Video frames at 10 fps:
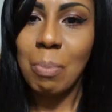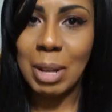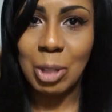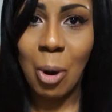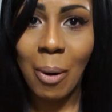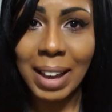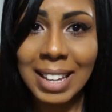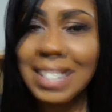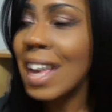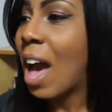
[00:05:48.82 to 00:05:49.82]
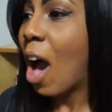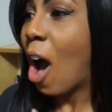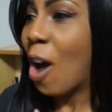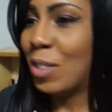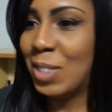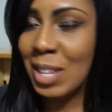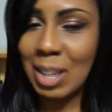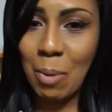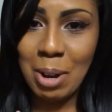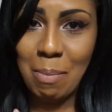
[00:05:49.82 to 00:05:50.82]
my toys, all the
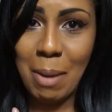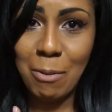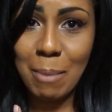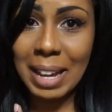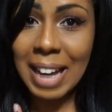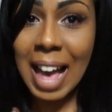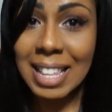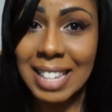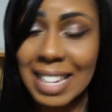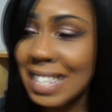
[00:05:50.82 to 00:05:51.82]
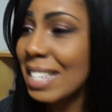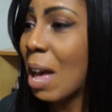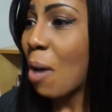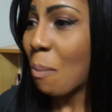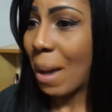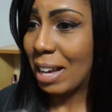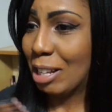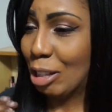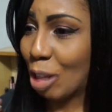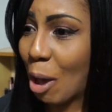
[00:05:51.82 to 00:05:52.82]
things I wanted to buy for my cousins, my
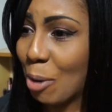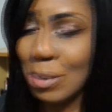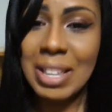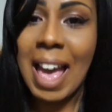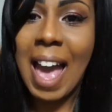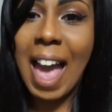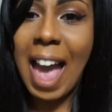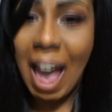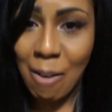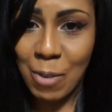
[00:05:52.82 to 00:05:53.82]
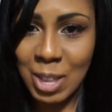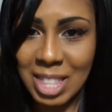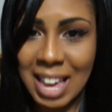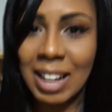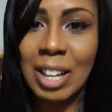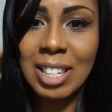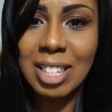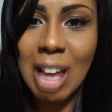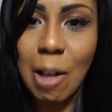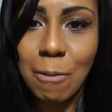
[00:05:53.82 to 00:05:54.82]
clothes, everything,
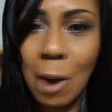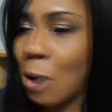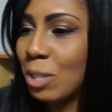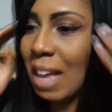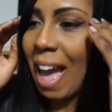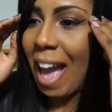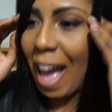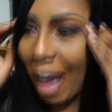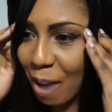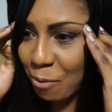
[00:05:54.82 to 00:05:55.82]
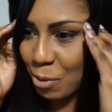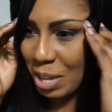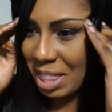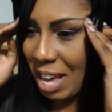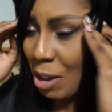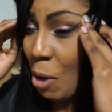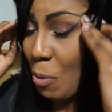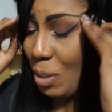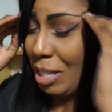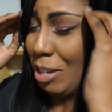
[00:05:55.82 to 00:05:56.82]
cell phones, everything
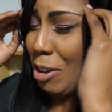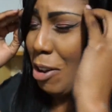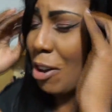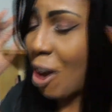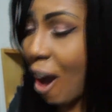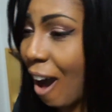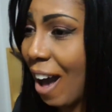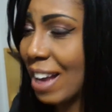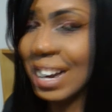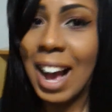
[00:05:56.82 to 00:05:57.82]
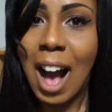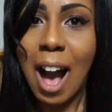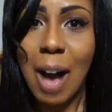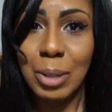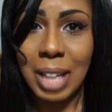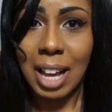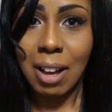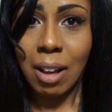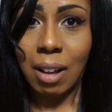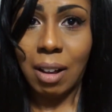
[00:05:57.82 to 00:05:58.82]
was gone. I was like,